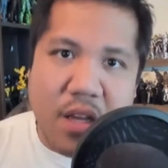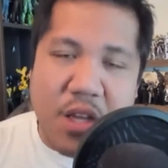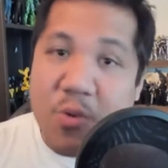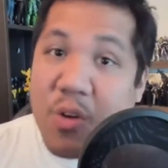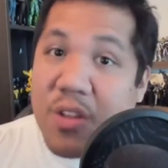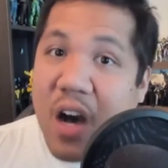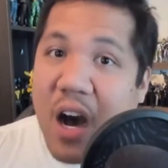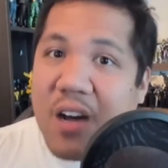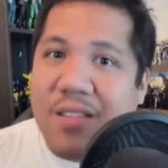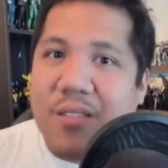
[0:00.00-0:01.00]
You are the
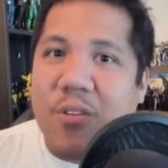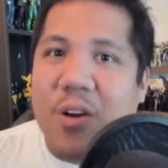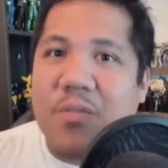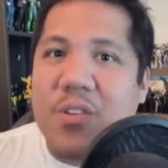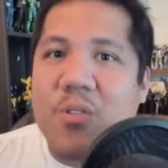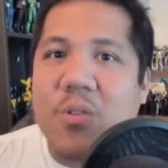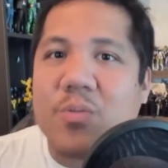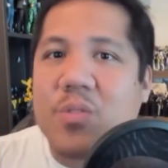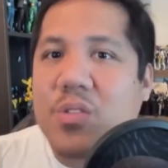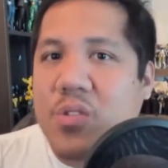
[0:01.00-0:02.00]
author of your
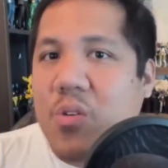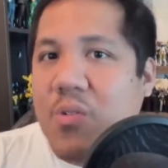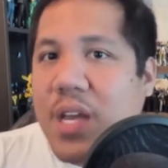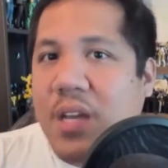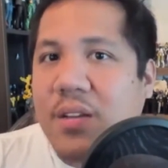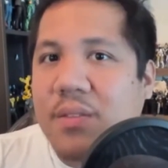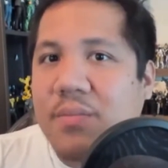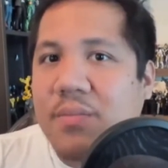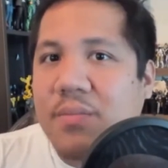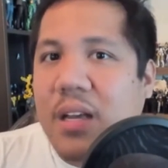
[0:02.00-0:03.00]
own story.
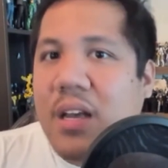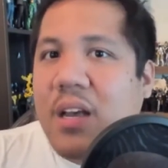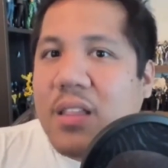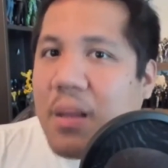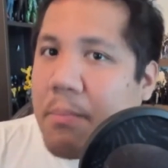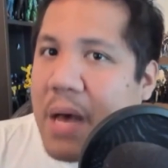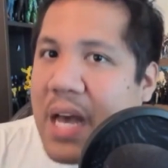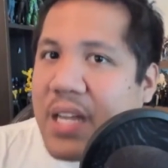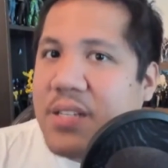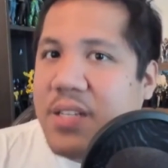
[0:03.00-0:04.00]
The
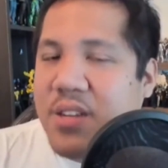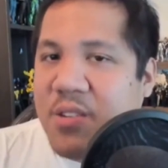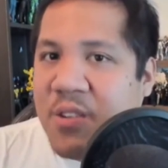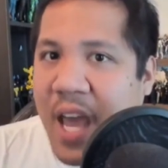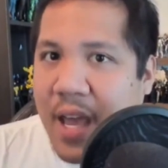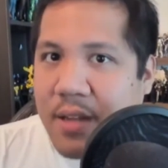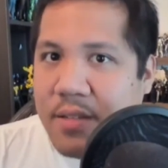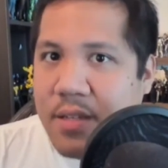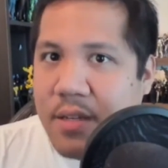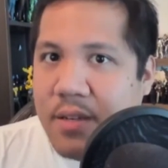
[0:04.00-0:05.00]
pen is in your hand.